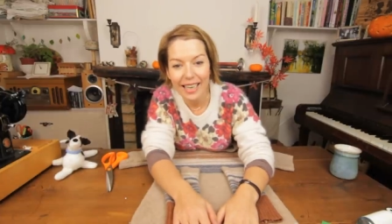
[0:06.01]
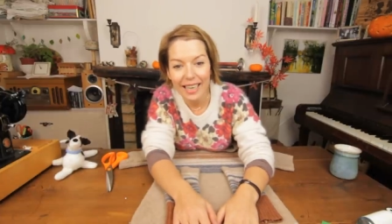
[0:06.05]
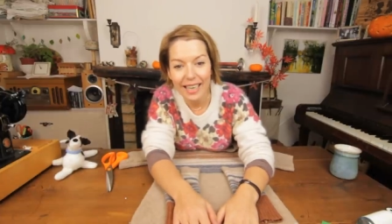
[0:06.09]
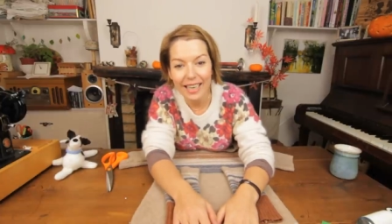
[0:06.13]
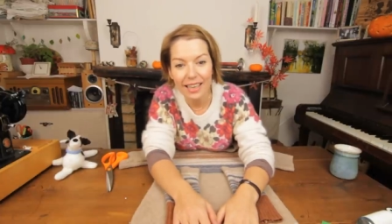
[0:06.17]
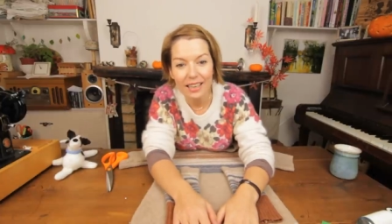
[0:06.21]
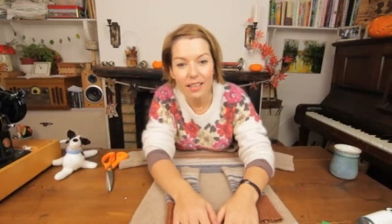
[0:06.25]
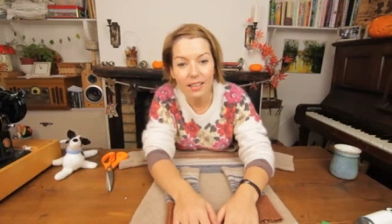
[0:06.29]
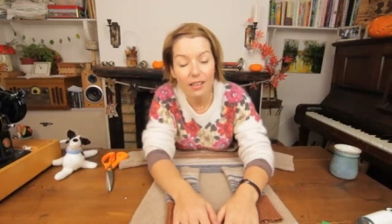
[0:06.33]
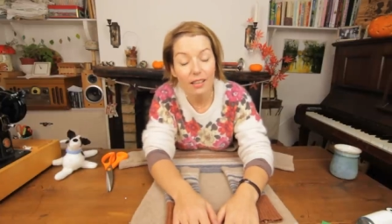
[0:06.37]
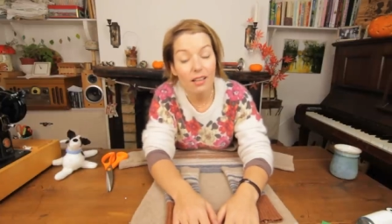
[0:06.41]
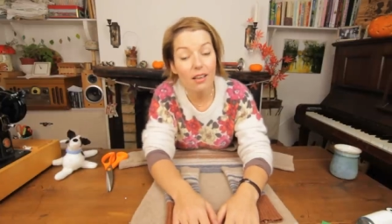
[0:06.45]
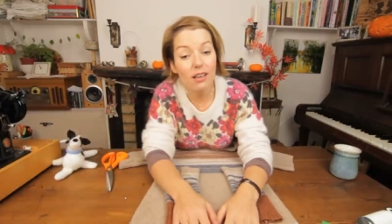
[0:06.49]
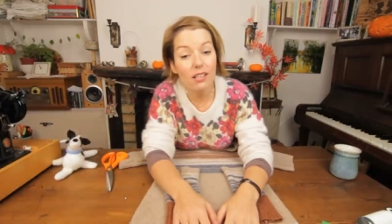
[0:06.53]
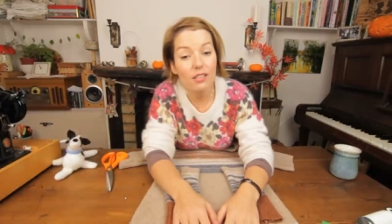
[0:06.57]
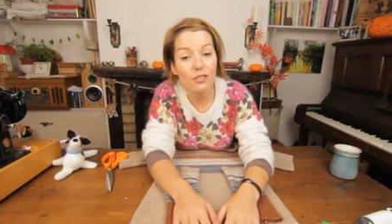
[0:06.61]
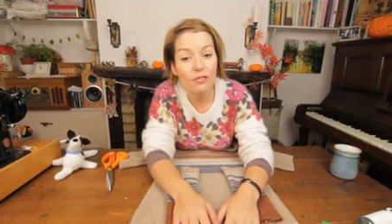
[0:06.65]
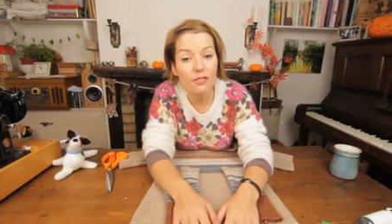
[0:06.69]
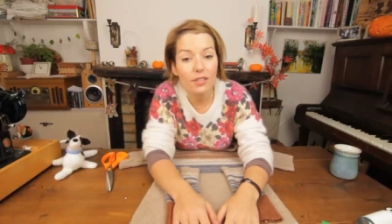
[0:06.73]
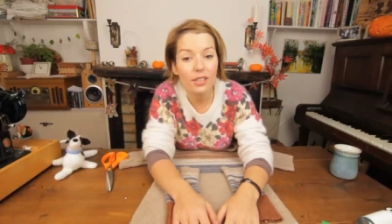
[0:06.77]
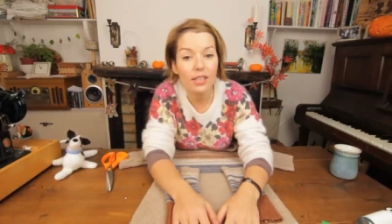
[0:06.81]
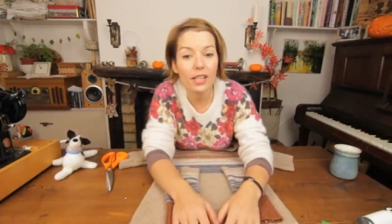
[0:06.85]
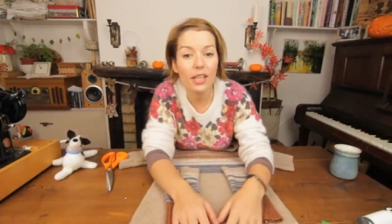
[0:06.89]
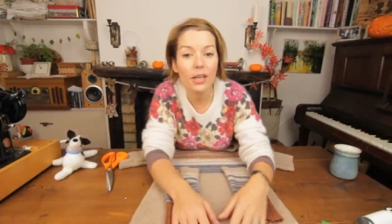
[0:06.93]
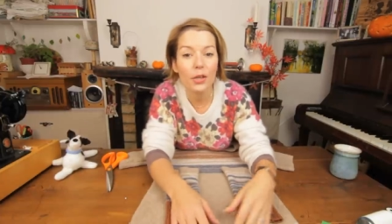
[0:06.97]
In the last
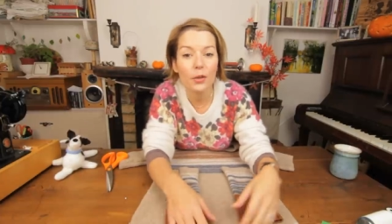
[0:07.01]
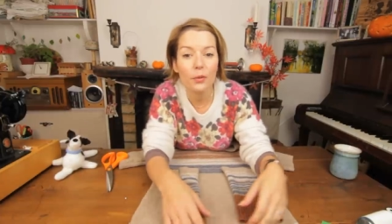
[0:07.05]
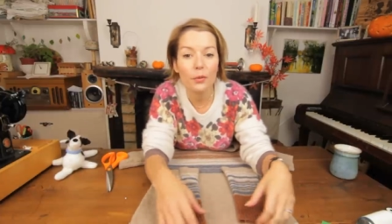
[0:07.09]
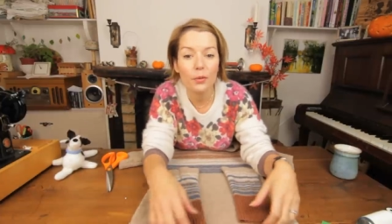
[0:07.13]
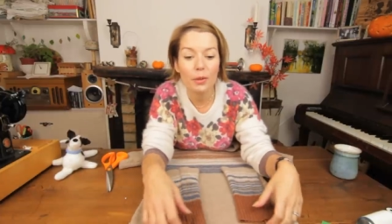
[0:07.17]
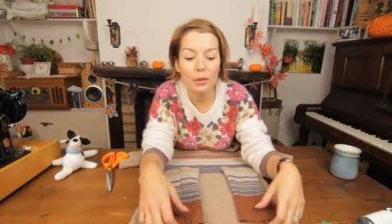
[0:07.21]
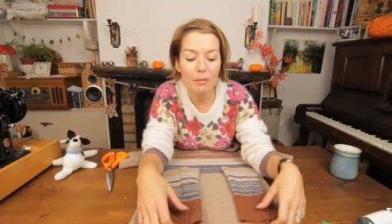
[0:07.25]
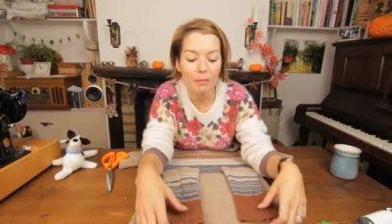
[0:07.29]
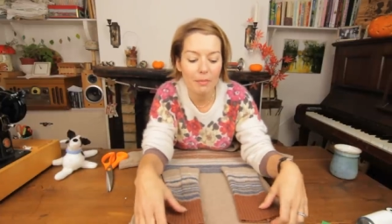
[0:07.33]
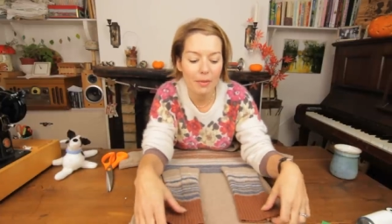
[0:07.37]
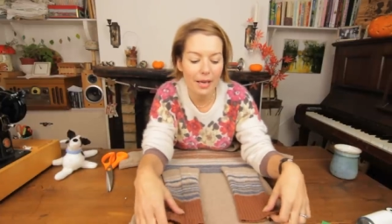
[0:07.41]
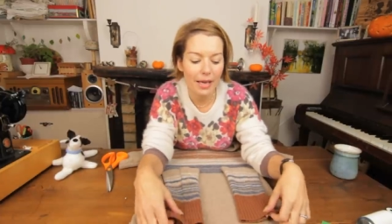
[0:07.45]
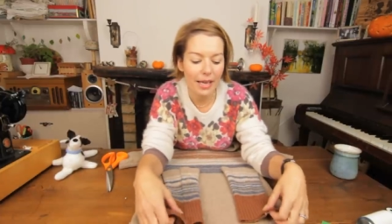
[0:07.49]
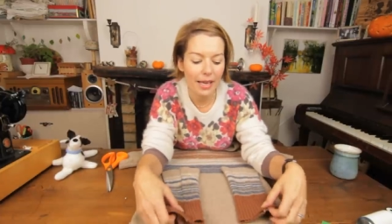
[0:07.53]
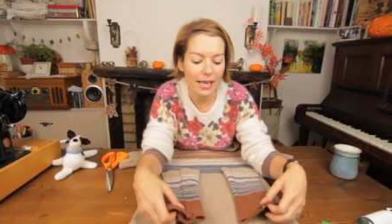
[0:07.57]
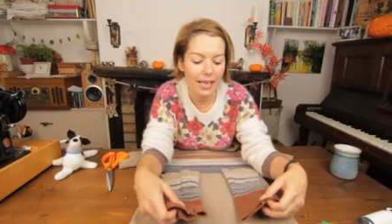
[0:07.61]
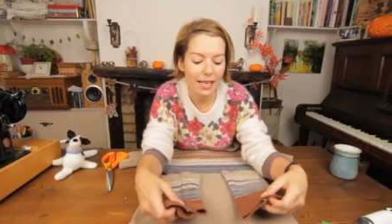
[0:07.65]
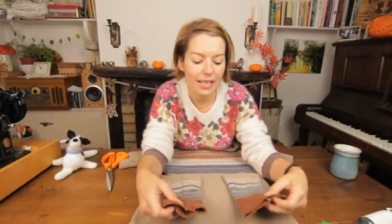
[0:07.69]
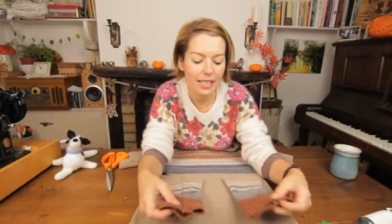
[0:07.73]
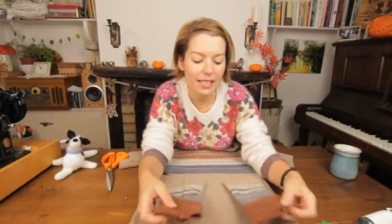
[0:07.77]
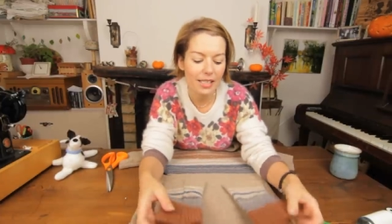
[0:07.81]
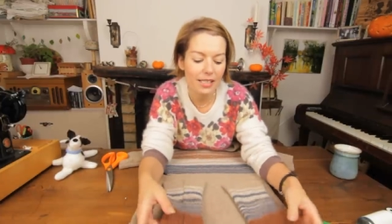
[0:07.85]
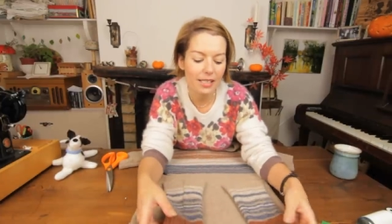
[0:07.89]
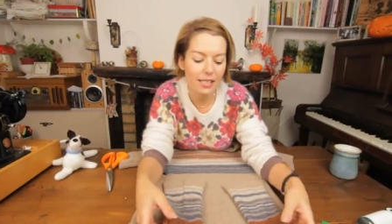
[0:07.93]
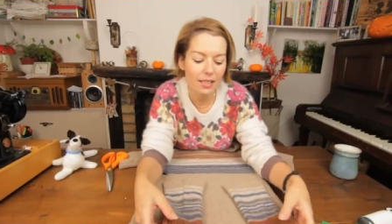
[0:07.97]
video we
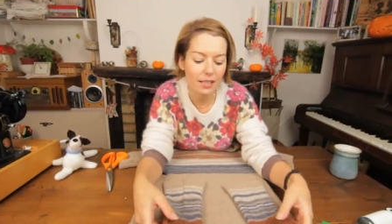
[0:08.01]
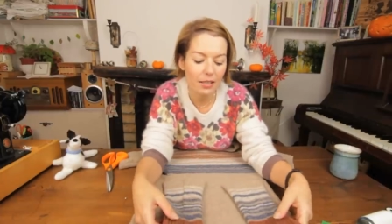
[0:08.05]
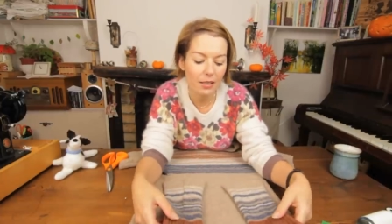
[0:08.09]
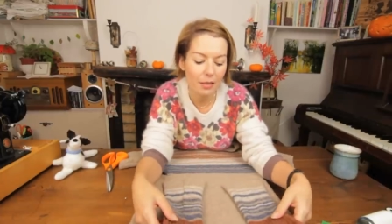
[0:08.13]
made